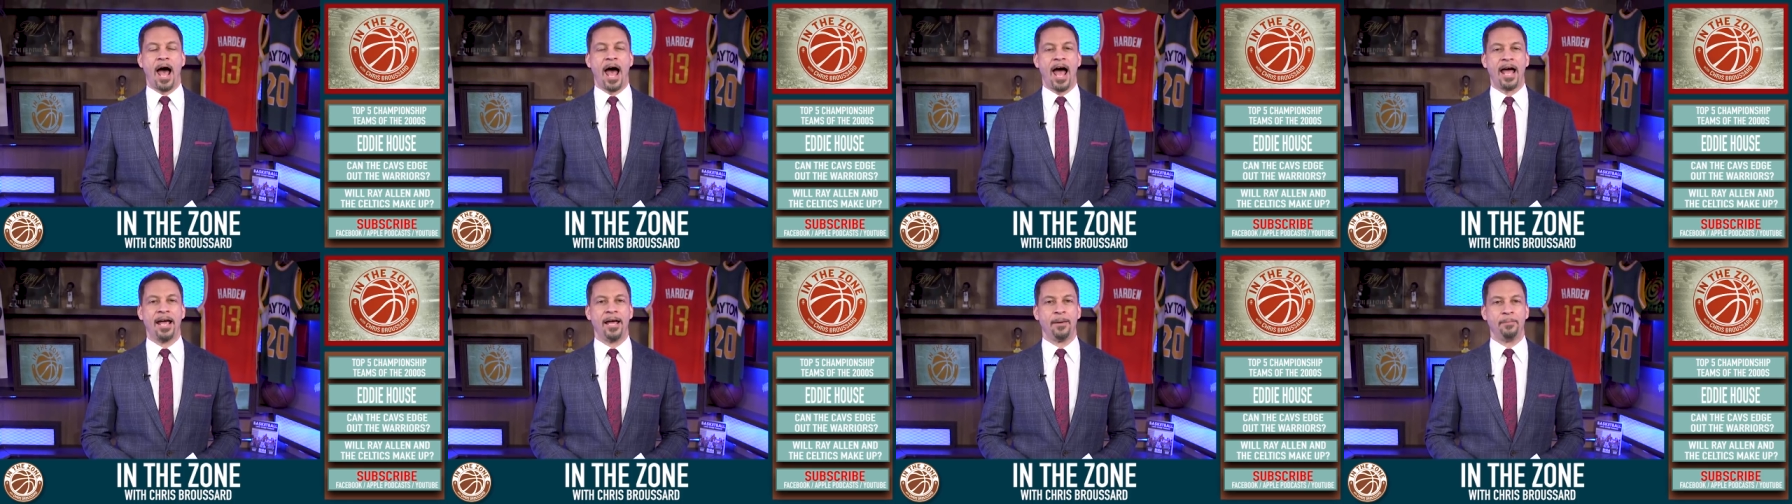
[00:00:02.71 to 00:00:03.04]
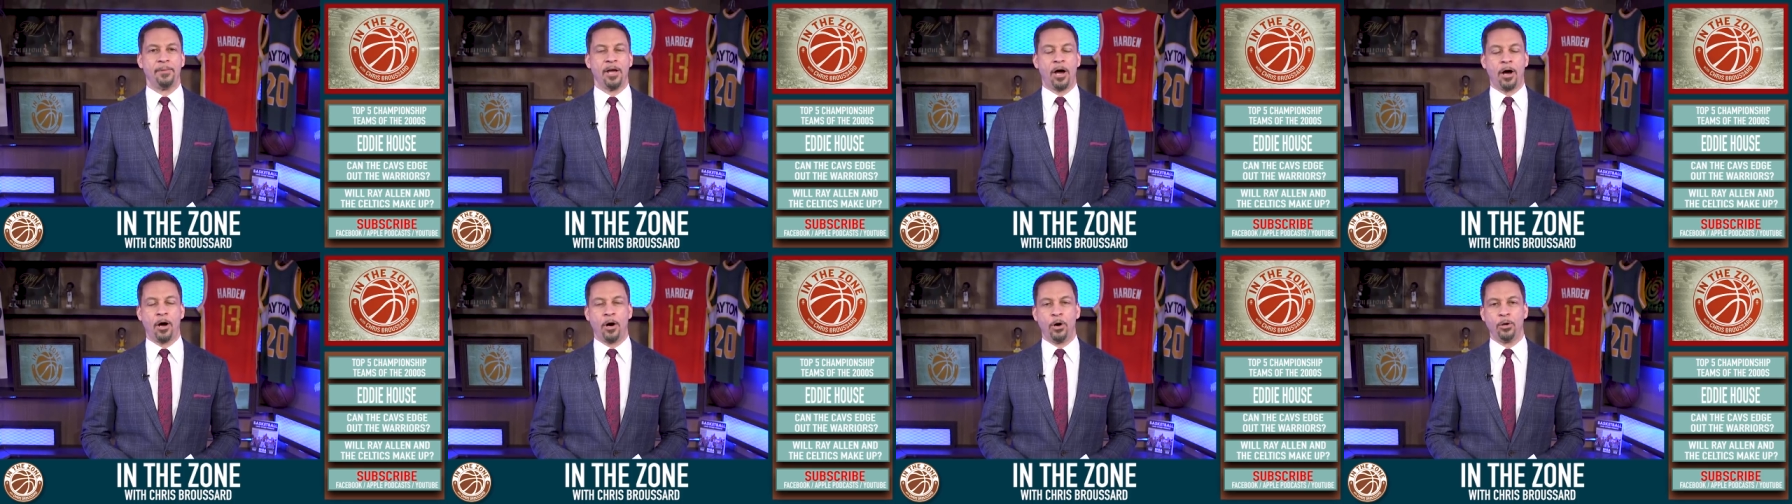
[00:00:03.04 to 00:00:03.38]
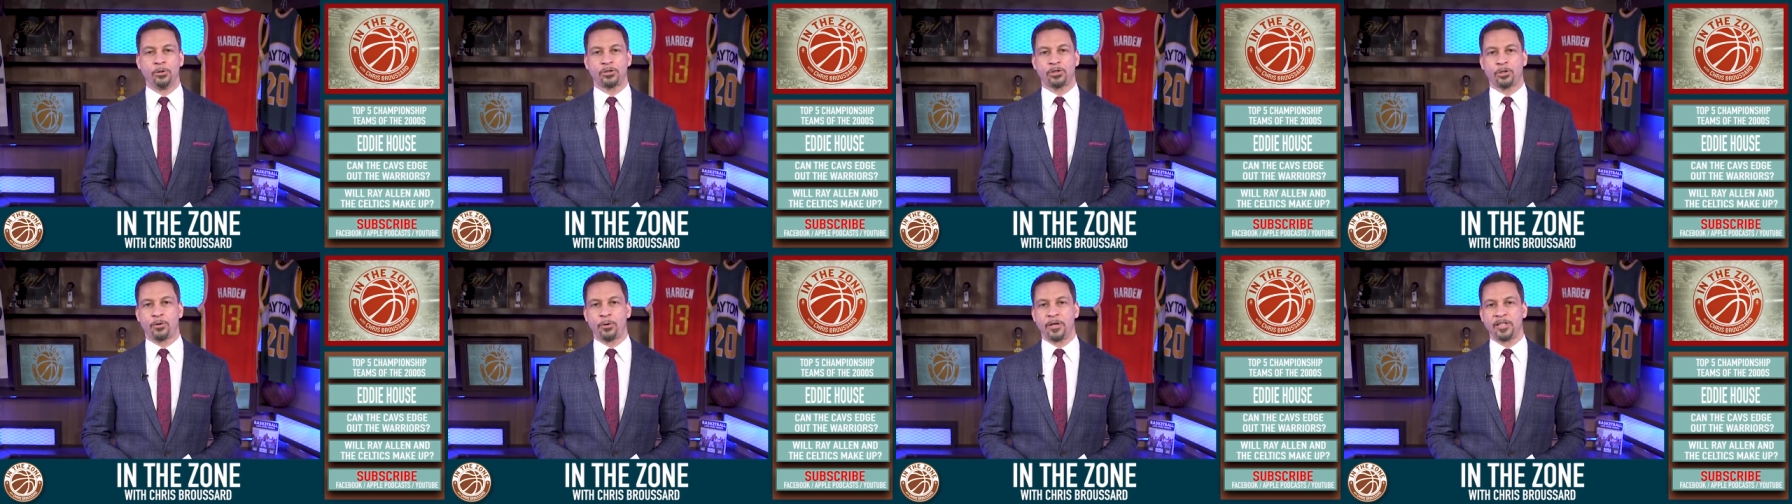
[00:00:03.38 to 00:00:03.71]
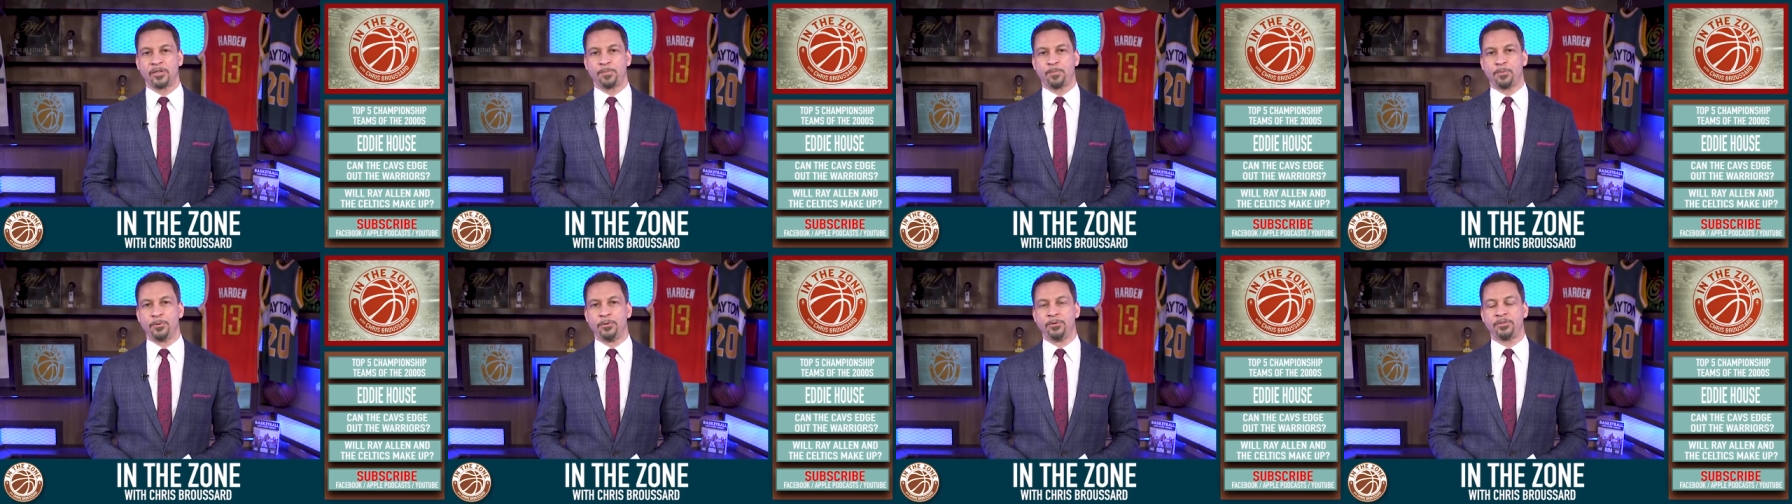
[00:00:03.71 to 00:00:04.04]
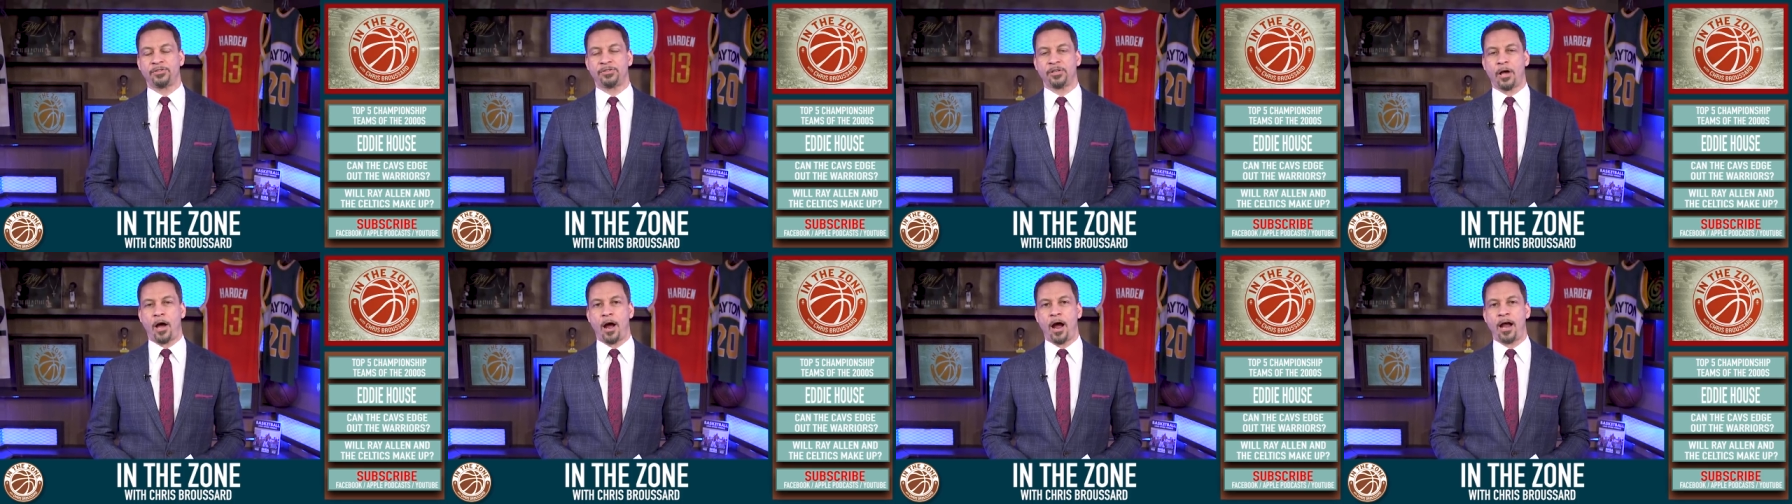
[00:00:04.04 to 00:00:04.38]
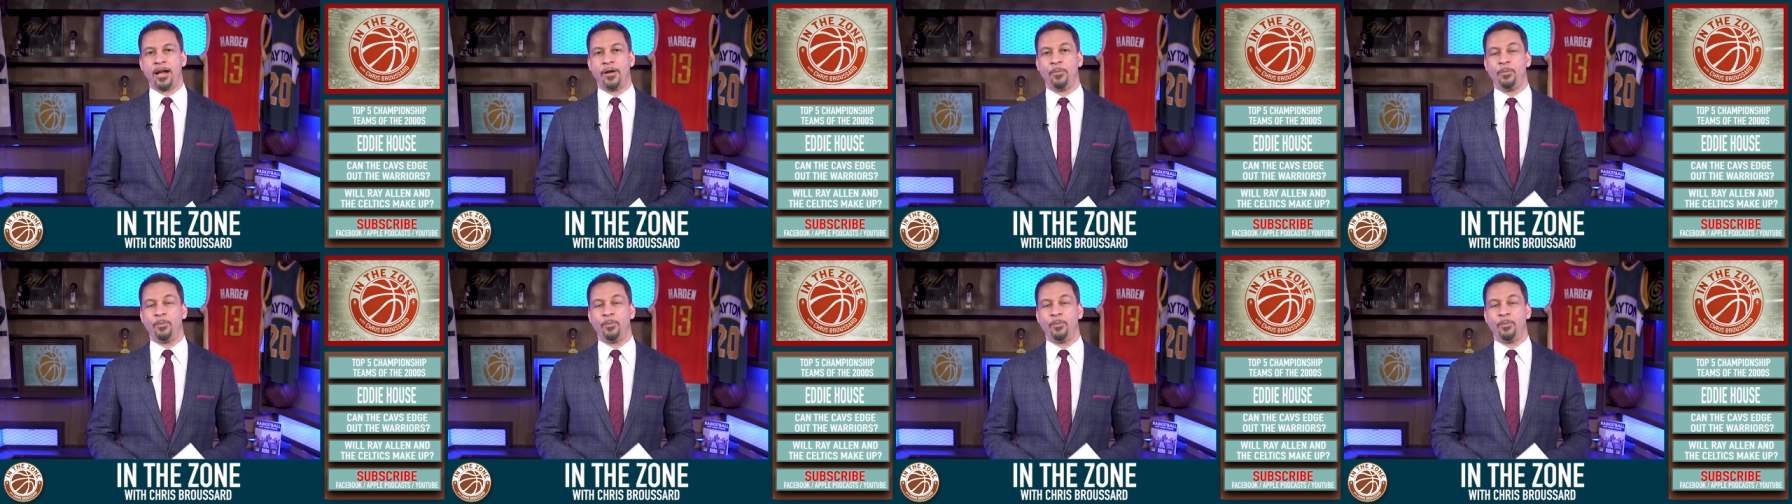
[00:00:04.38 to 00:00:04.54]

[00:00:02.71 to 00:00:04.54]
I am your host, Chris Broussard,